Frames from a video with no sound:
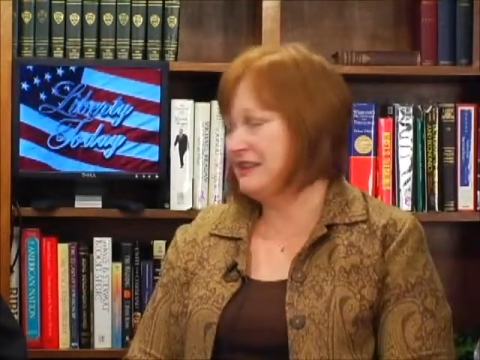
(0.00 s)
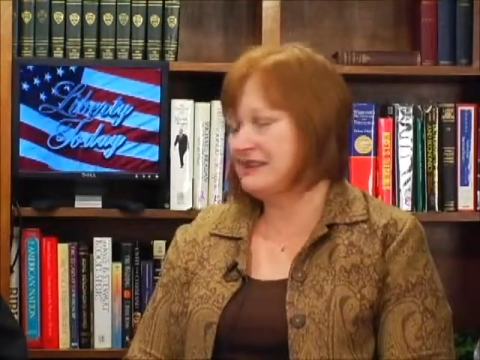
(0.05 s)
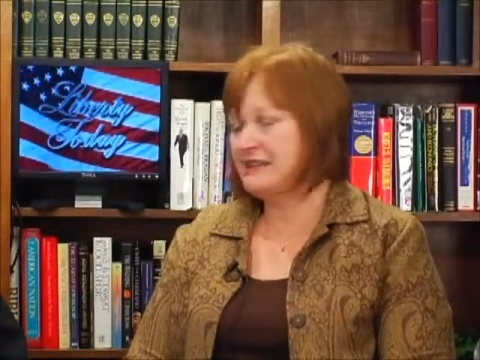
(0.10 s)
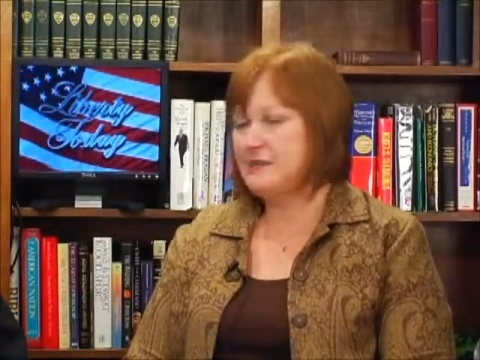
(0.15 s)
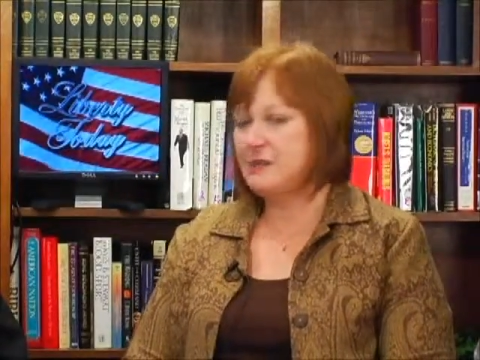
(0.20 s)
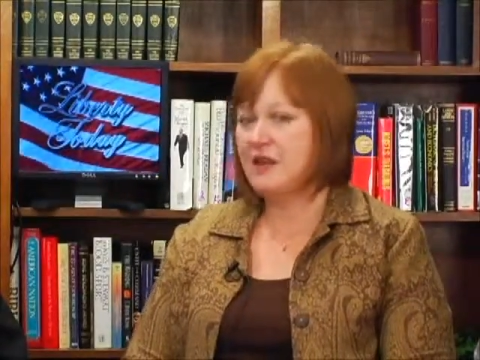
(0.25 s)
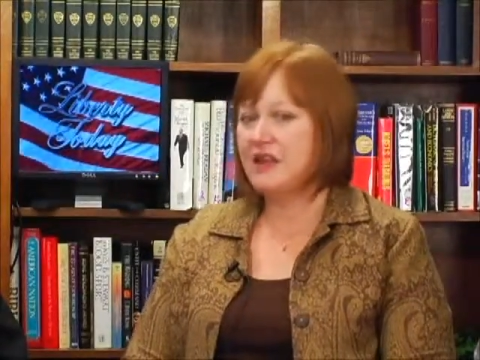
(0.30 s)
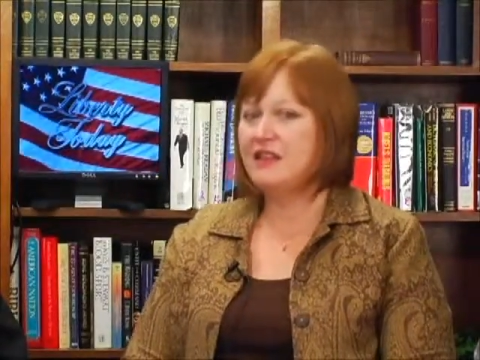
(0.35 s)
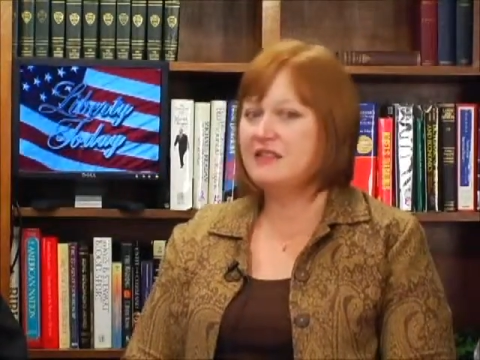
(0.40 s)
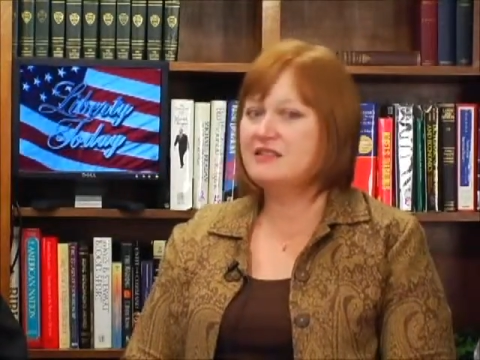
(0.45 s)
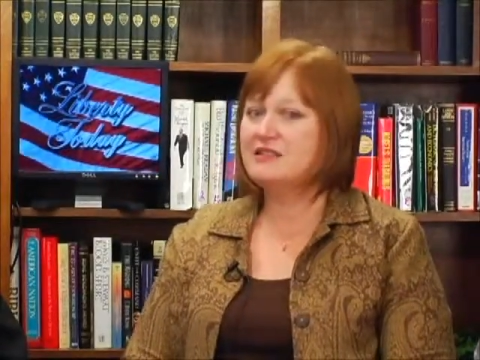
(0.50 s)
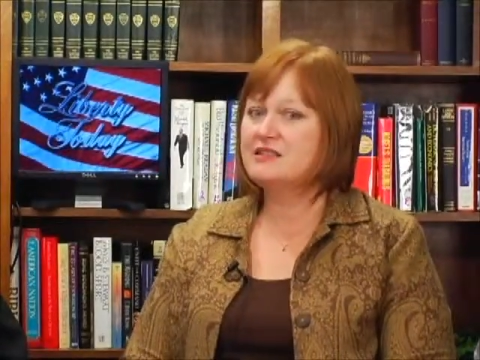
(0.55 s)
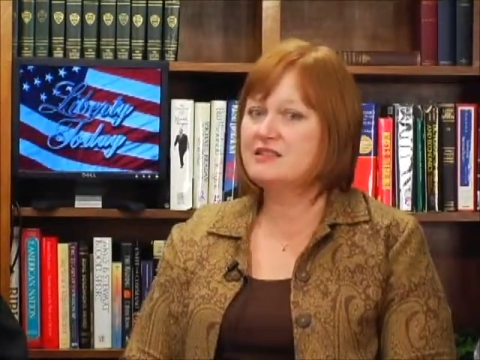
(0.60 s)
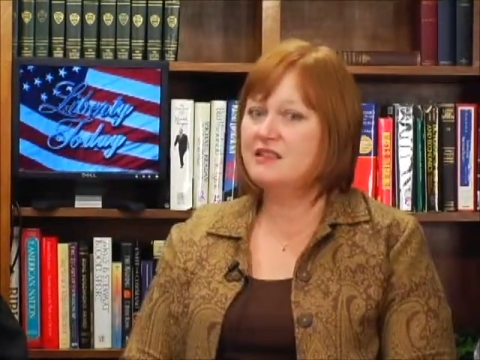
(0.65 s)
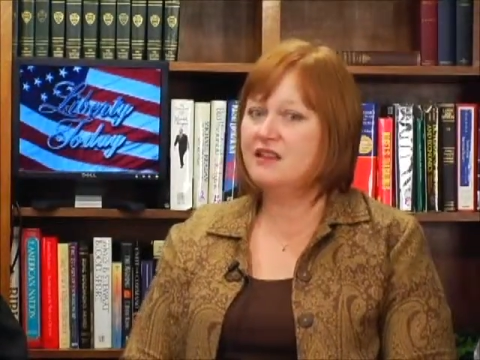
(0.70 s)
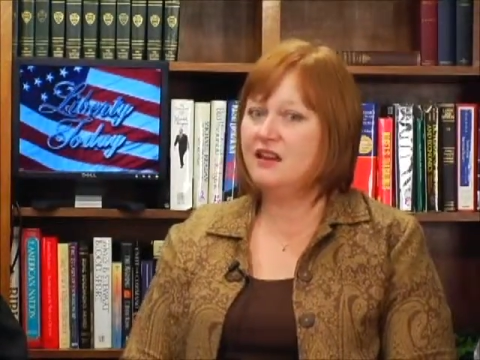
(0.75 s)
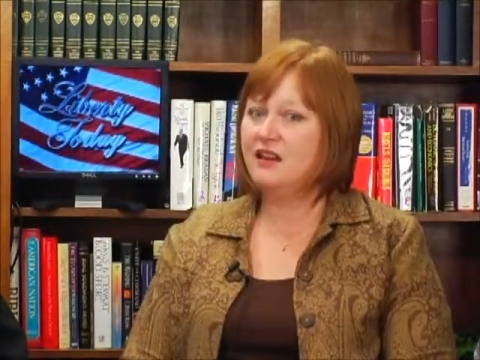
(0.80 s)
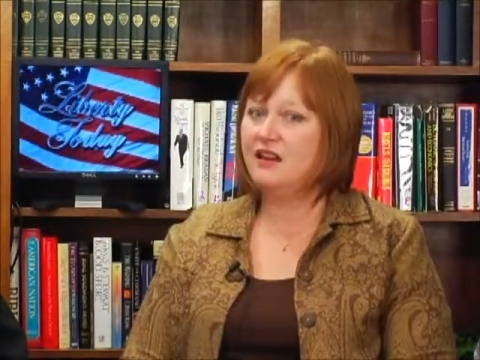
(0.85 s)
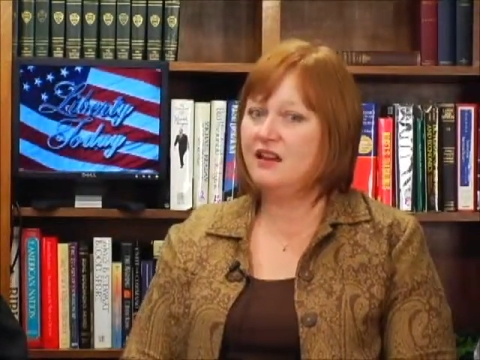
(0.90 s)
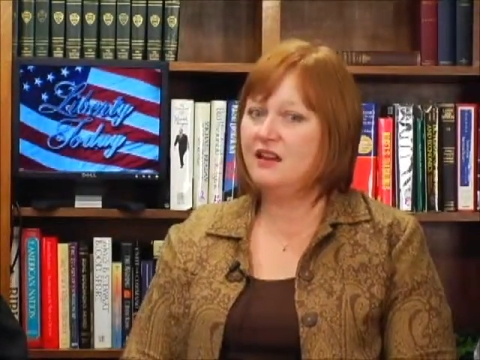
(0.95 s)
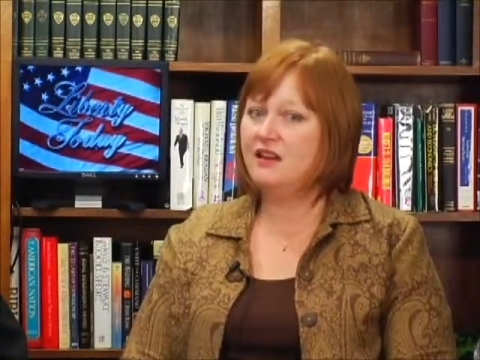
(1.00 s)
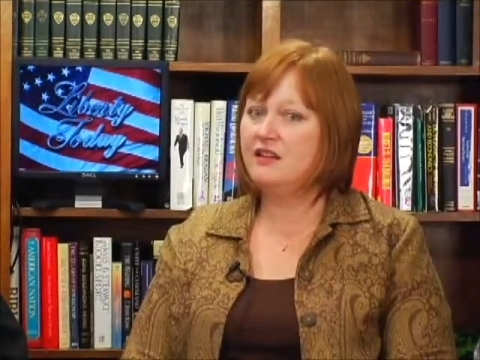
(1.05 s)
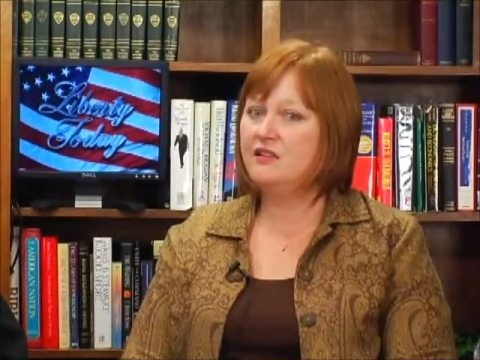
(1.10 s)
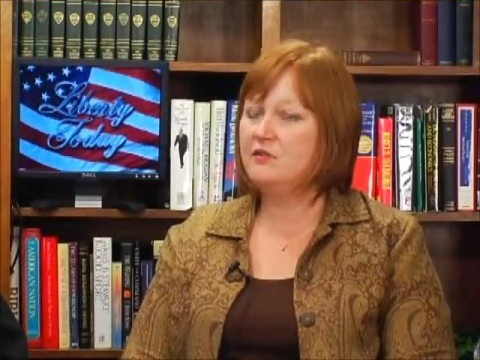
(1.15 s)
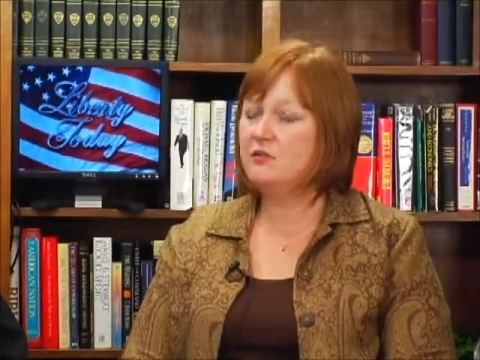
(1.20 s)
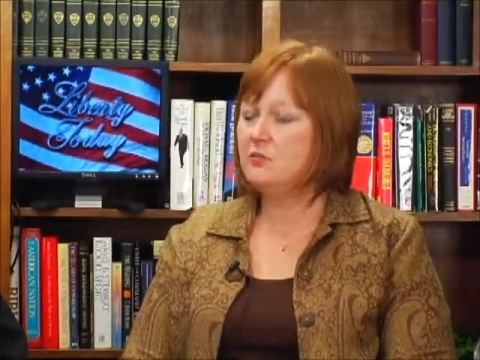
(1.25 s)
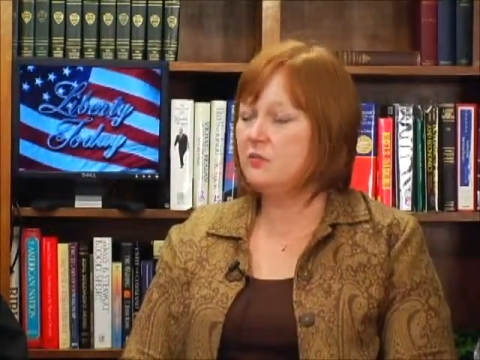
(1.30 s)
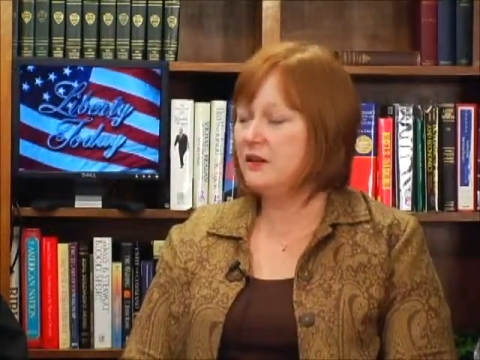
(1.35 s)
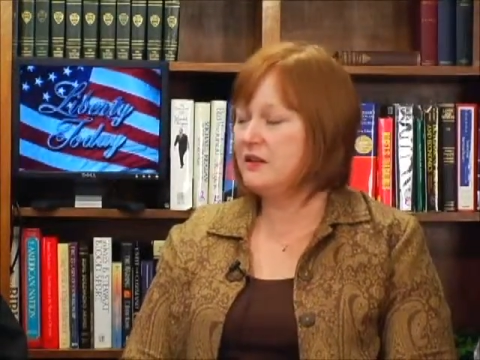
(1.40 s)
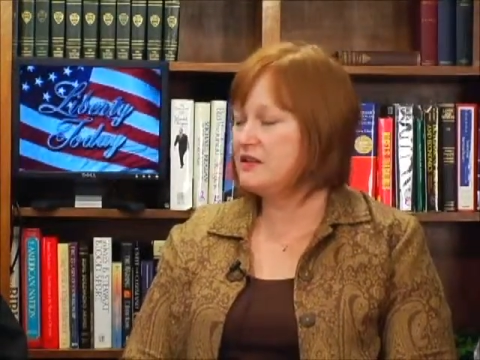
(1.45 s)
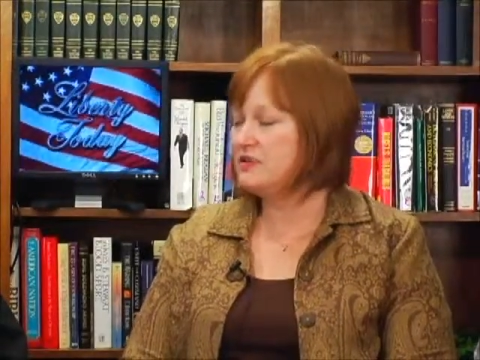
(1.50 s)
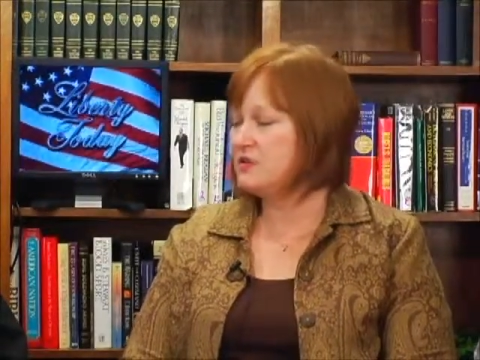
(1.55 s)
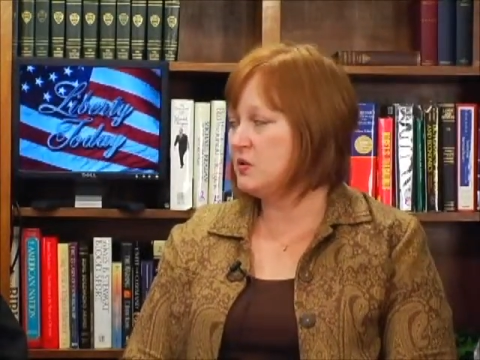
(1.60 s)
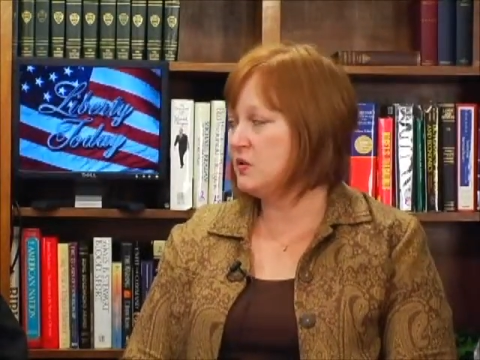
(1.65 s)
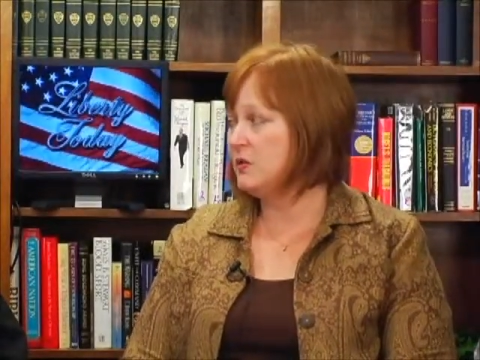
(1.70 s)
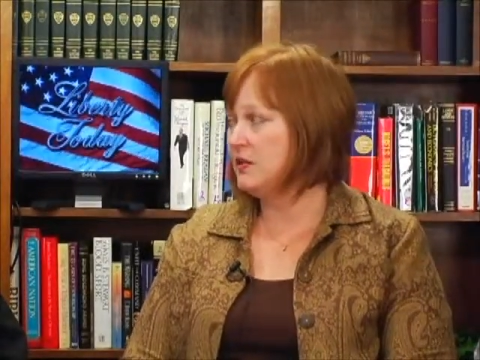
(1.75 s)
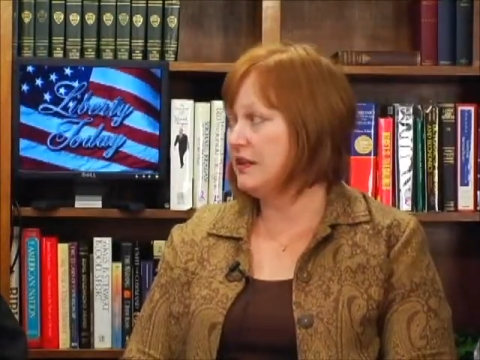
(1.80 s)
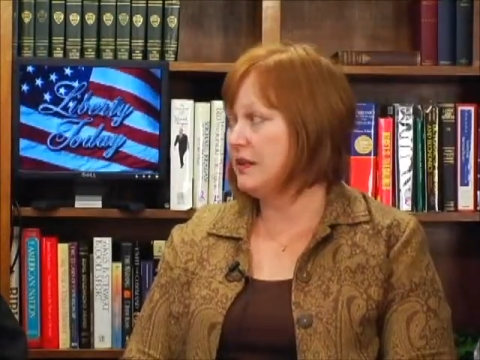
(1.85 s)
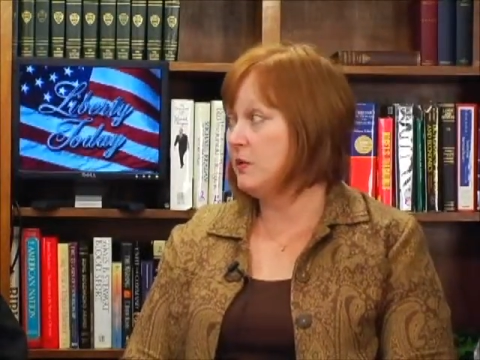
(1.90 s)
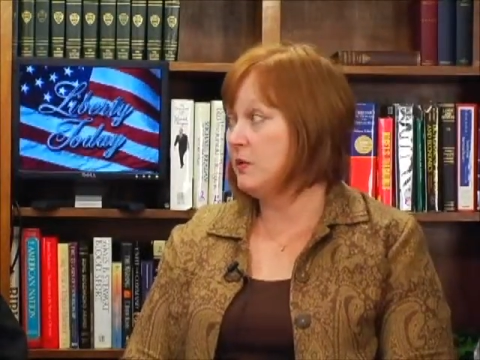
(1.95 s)
expense. But
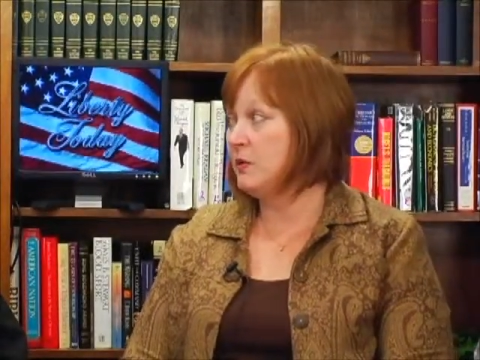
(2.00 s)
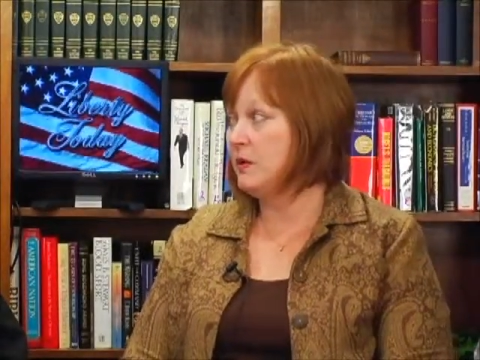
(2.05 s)
certainly we